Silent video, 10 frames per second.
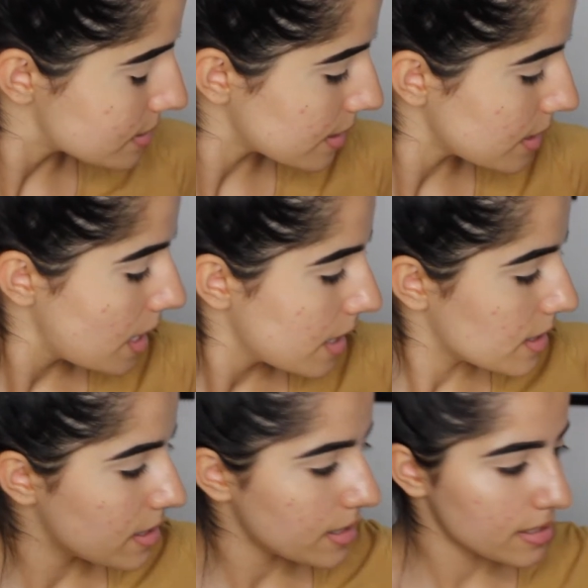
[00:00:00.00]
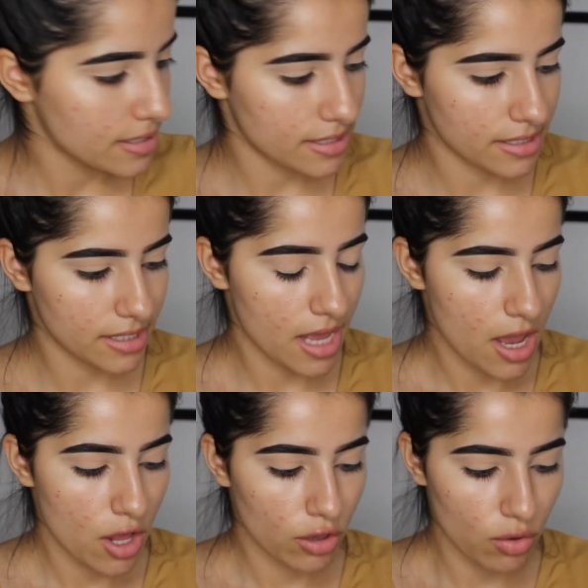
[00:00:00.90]
is it, this
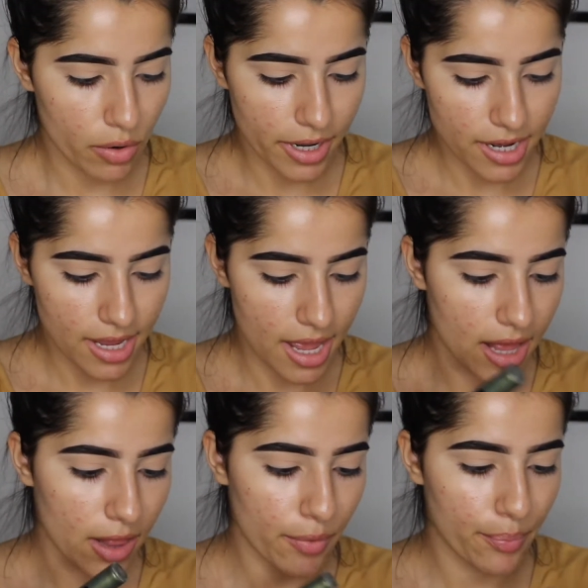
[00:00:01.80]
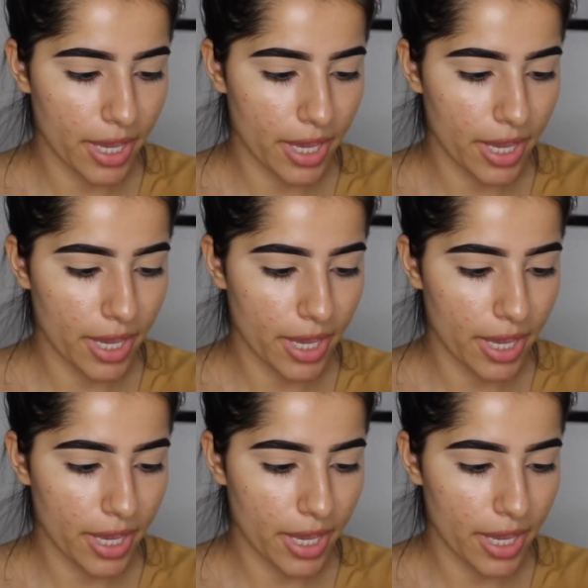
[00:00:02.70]
L'Oreal